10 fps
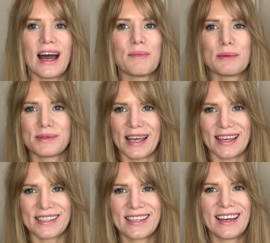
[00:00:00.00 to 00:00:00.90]

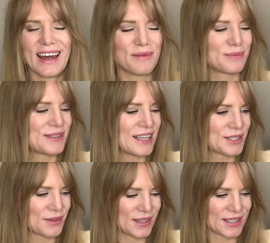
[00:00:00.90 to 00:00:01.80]
obsessed. I'm obsessed
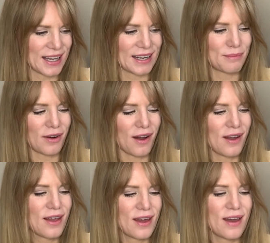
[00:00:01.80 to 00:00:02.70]
with this kind of bra.
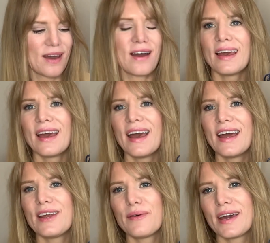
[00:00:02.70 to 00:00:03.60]

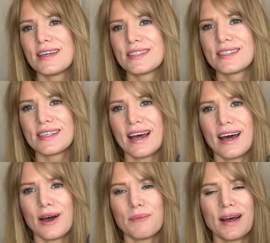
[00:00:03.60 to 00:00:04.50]
Anyways,
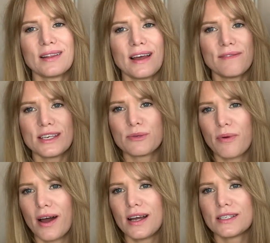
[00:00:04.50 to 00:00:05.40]
love these
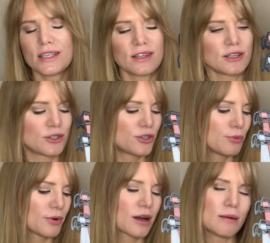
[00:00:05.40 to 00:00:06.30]
bras. They're
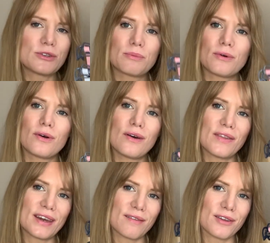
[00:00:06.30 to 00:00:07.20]
super comfortable.
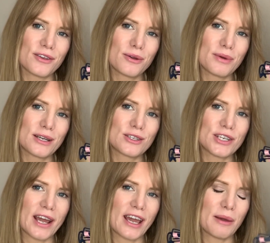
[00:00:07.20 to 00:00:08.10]
They give a little bit of
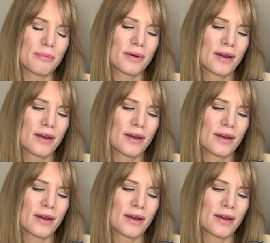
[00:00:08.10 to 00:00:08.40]
shape,